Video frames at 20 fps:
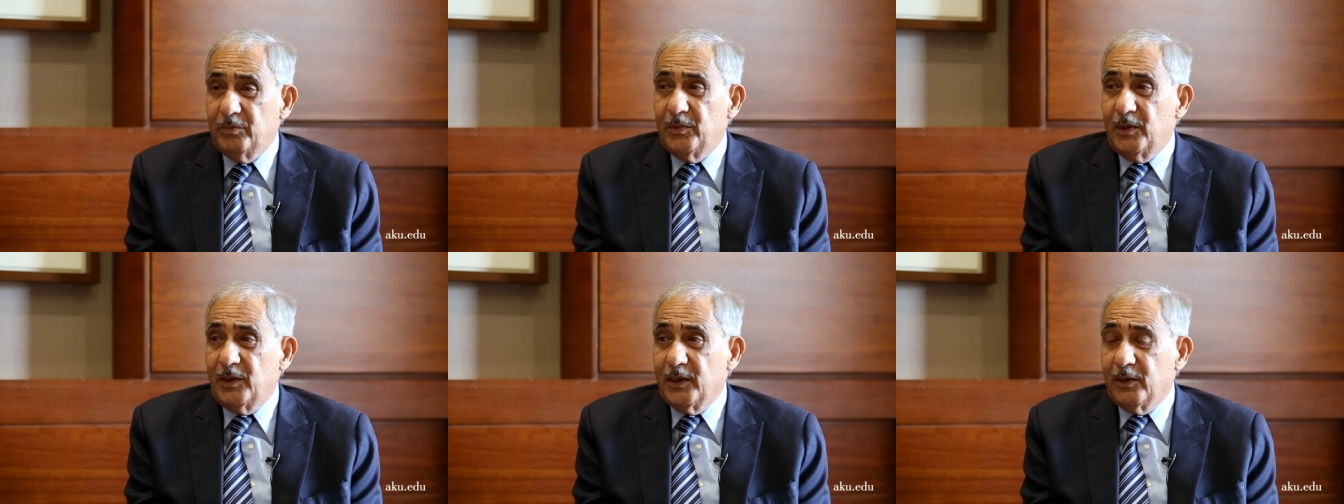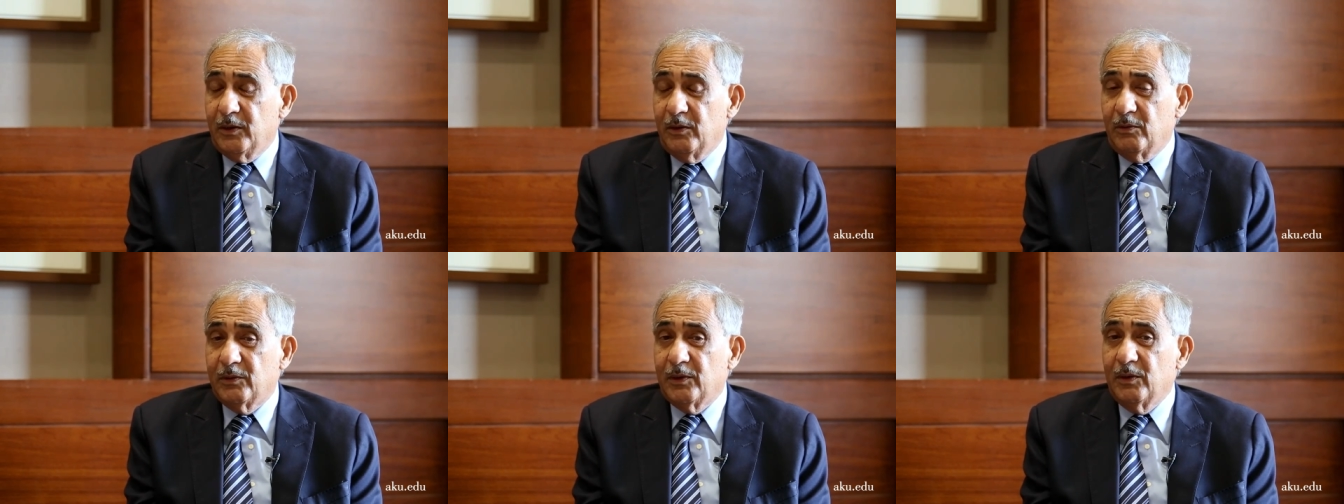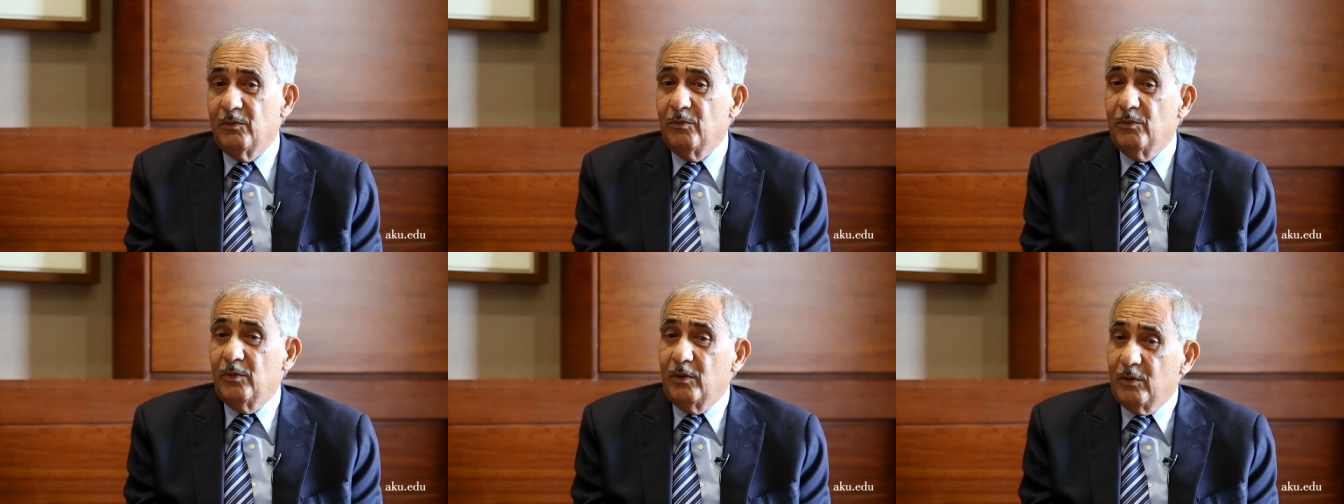I got
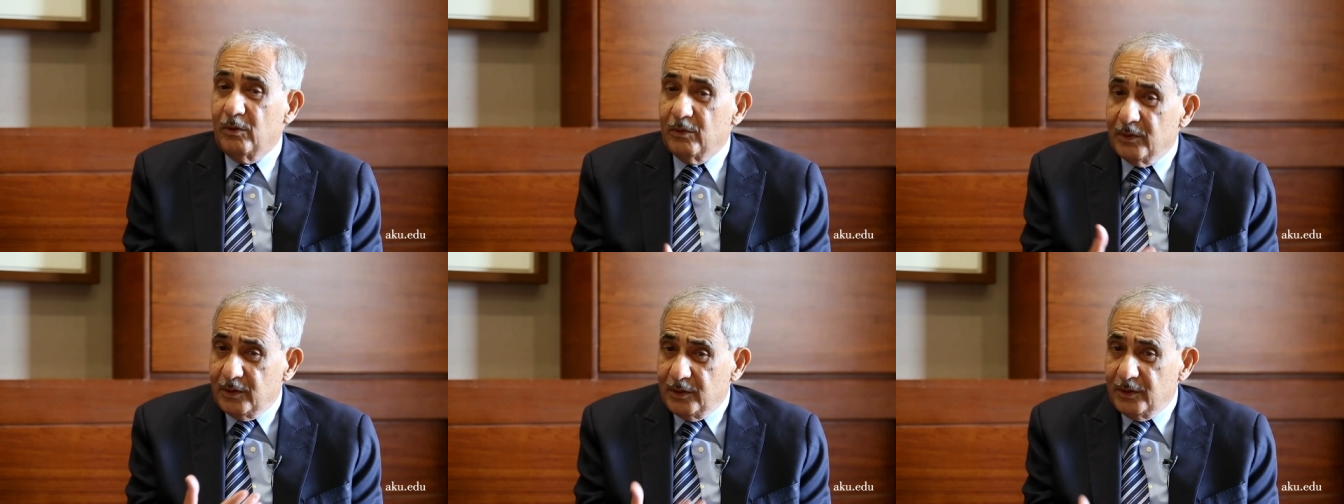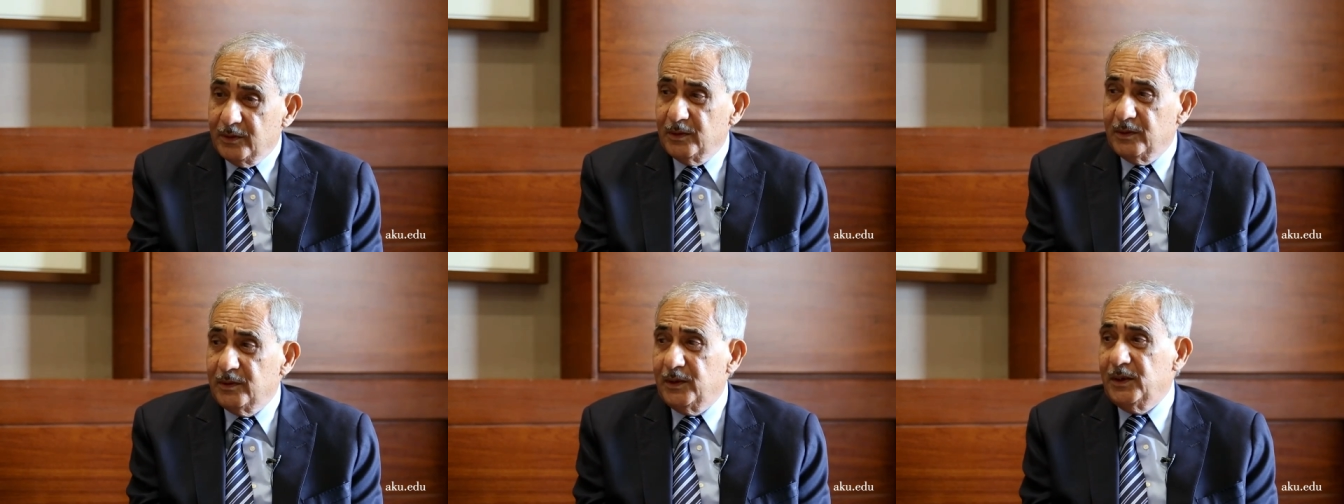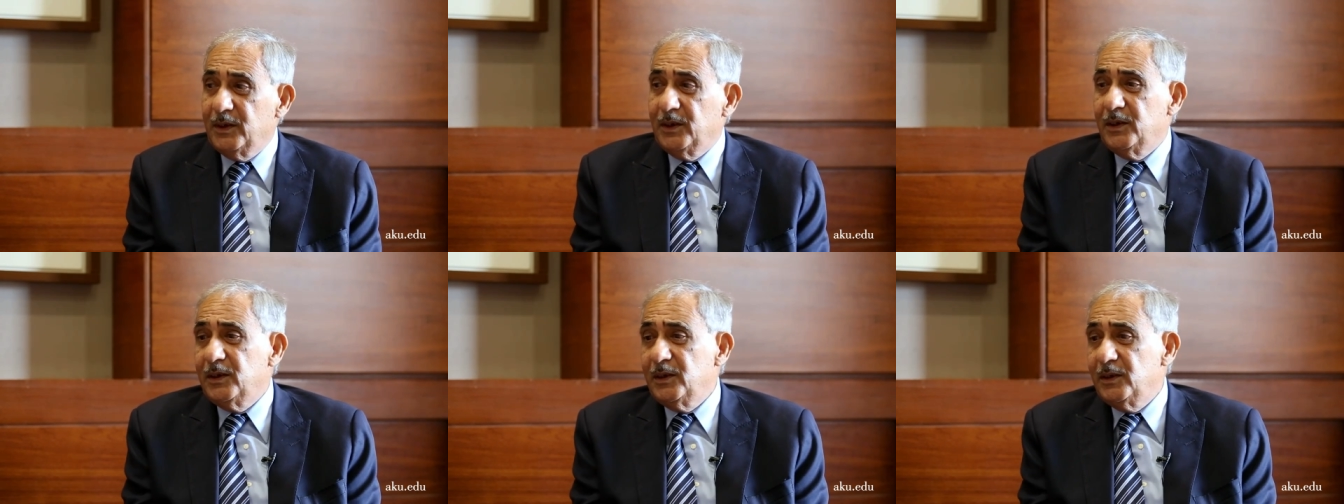involved in the,
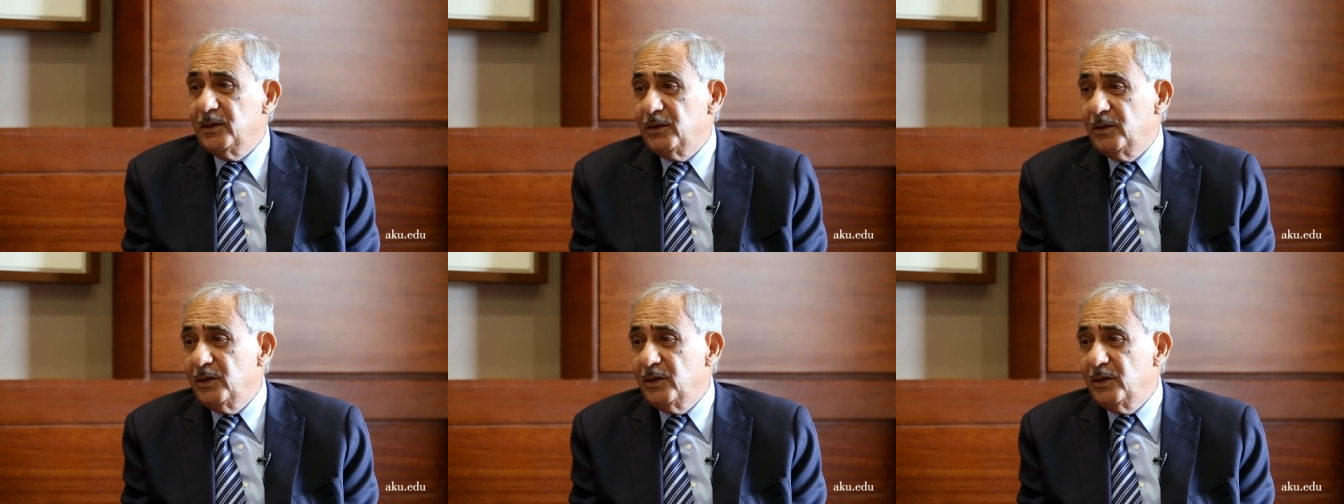the